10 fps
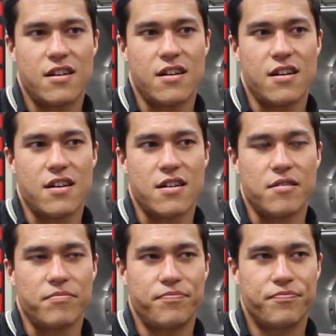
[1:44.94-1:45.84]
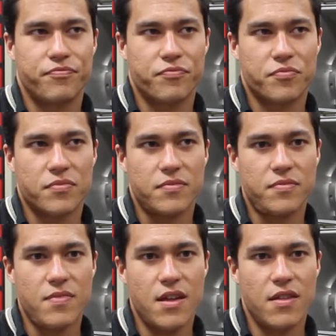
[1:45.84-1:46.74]
Um,
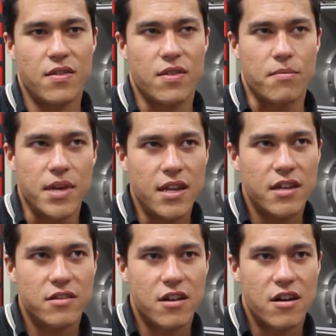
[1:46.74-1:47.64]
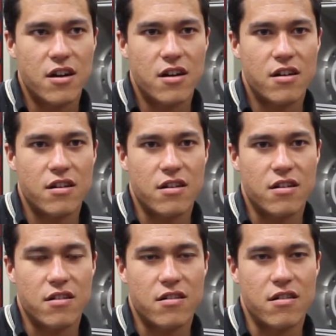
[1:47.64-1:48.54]
the meetings are
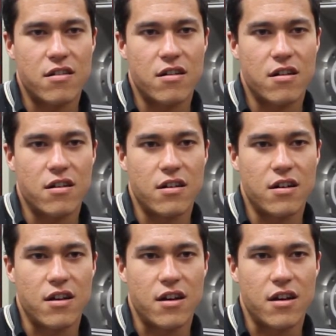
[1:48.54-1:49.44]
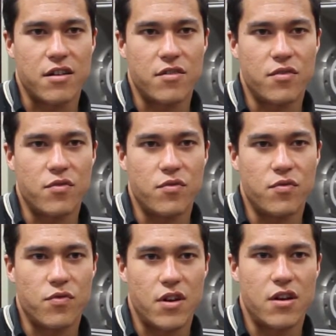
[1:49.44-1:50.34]
uh,
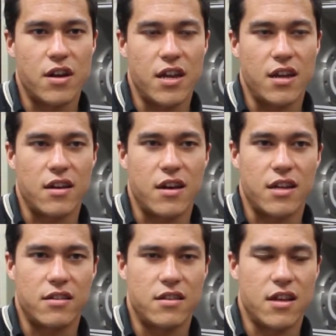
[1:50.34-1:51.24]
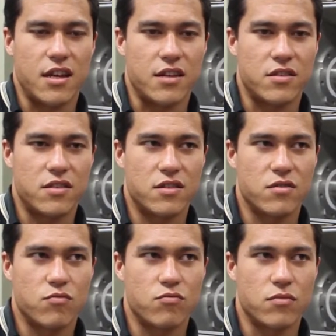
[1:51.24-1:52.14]
very, uh, I, I, guess,
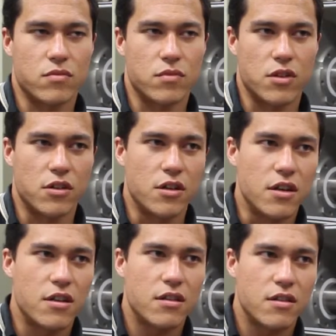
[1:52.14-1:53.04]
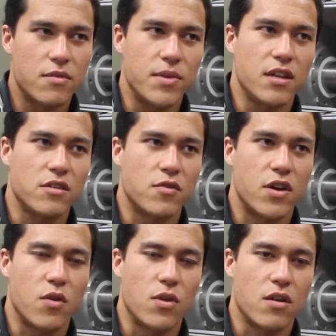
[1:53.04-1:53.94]
good. The meetings are
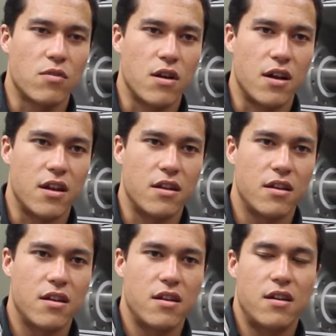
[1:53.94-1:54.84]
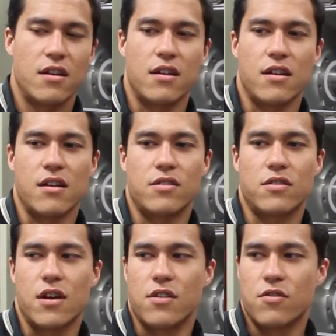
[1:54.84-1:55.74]
very well run, uh,
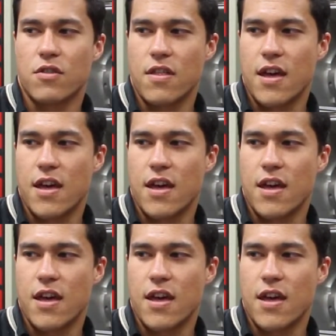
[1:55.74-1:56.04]
so I enjoy